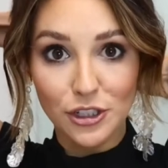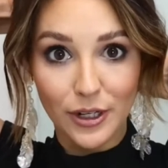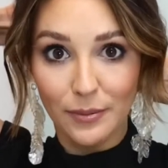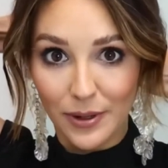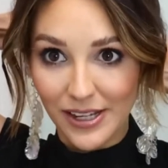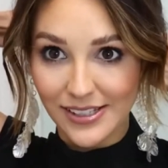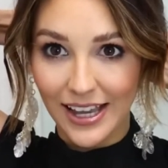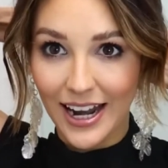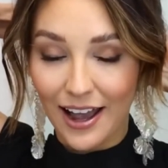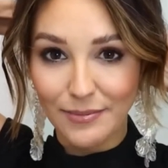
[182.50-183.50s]
doing it because,
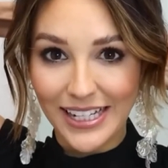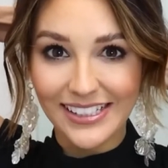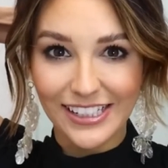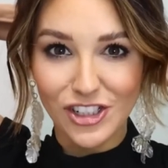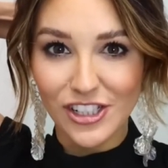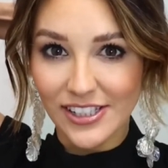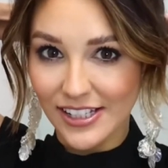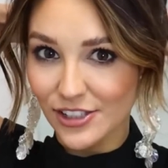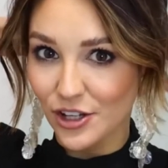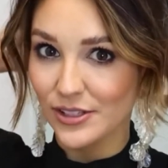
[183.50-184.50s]
and I have my extensions
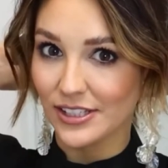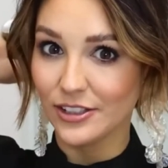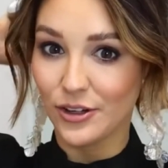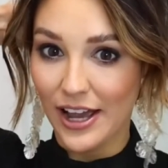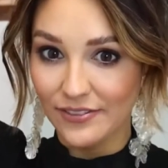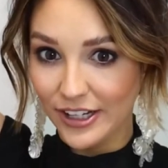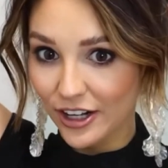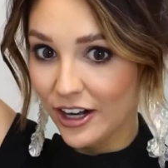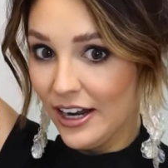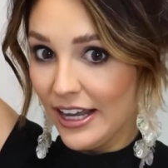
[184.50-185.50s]
in, so it's a little
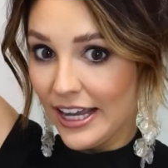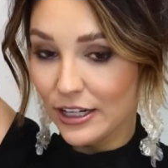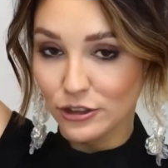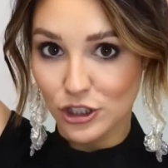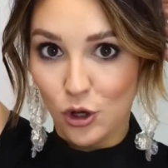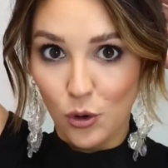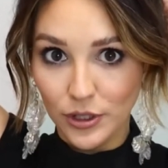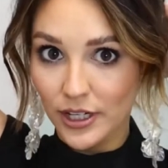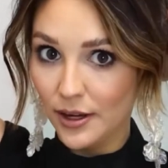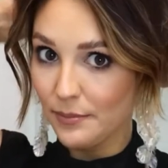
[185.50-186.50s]
heavier. It'll just hold
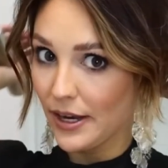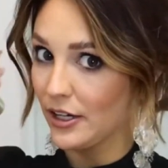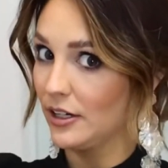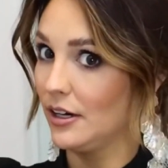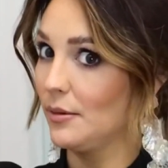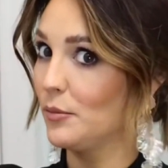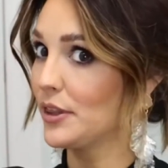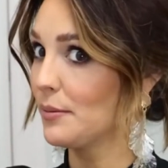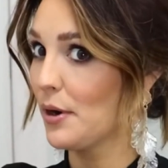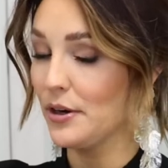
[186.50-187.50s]
it up better with
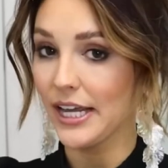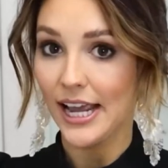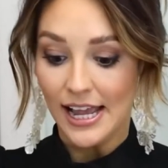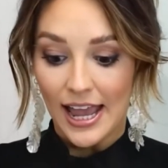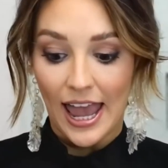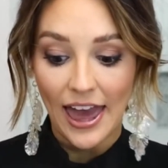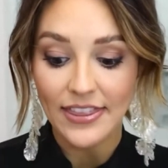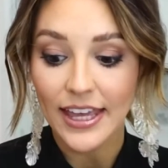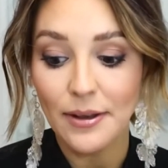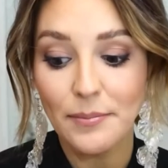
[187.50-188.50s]
the pony. And
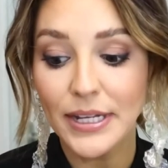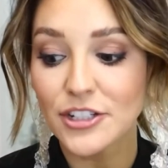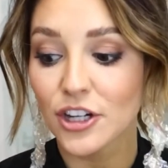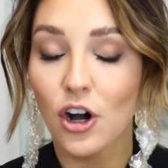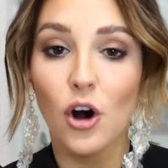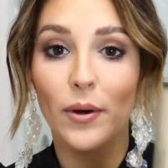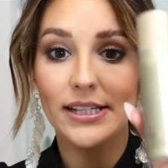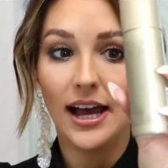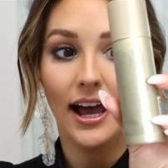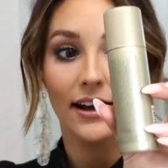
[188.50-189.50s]
then be sure to always
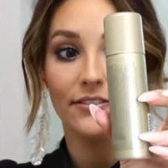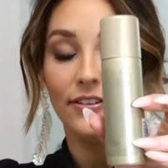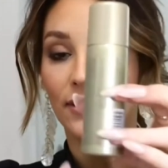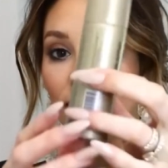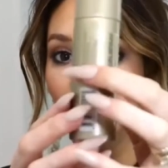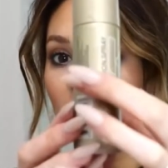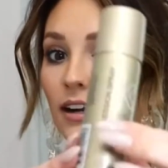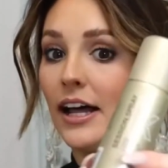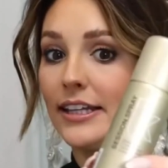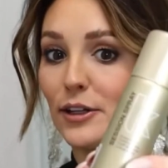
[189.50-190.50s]
have
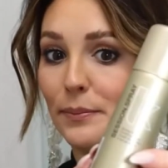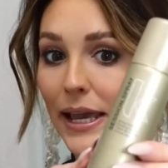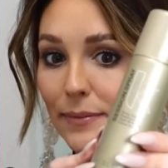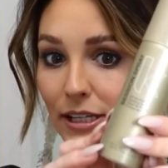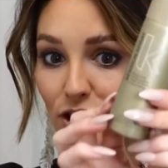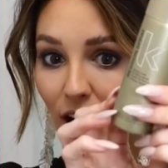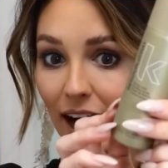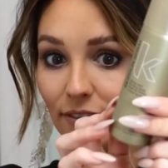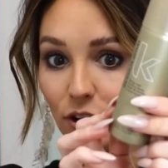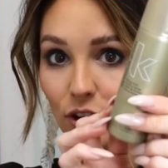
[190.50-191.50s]
a little baby
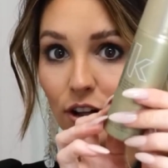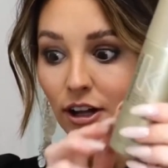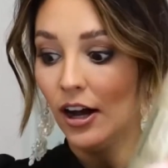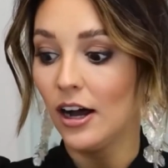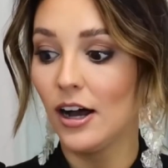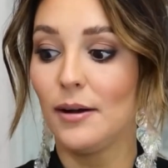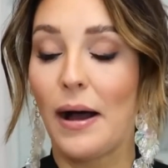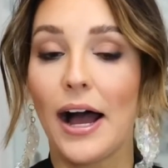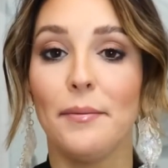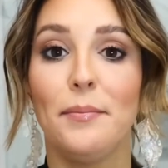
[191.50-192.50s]
travel.
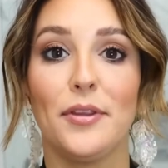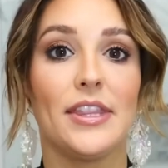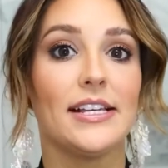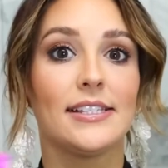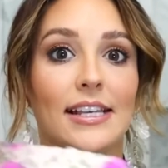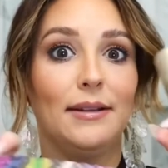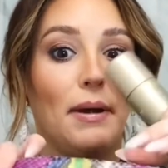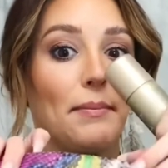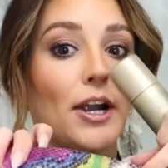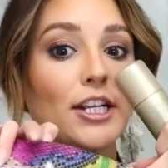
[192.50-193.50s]
I put this in my
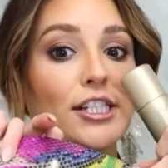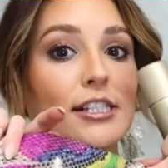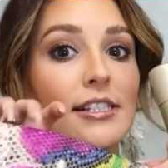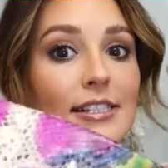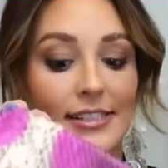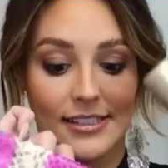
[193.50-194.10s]
purse